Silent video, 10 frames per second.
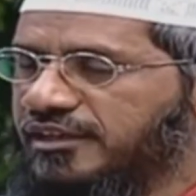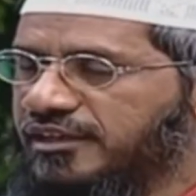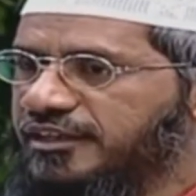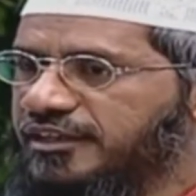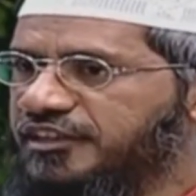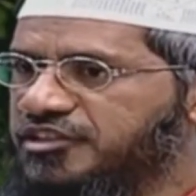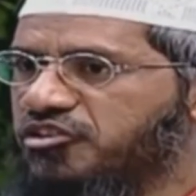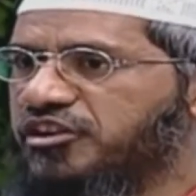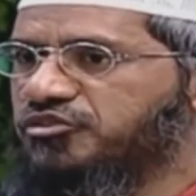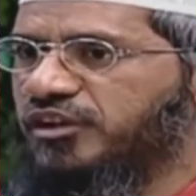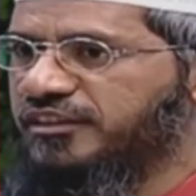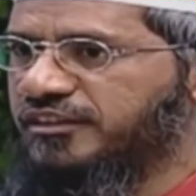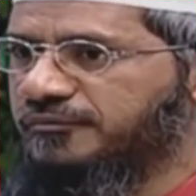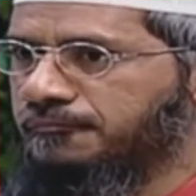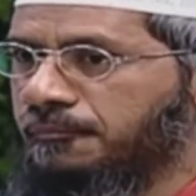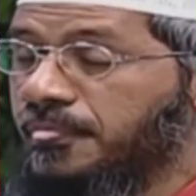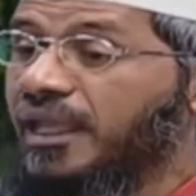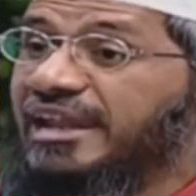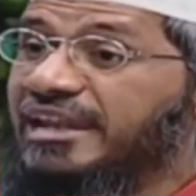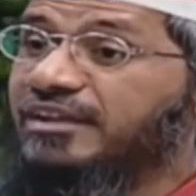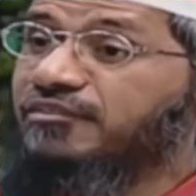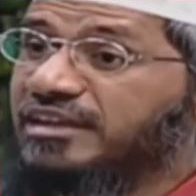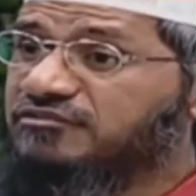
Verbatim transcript: is injurious to health. And anyone gives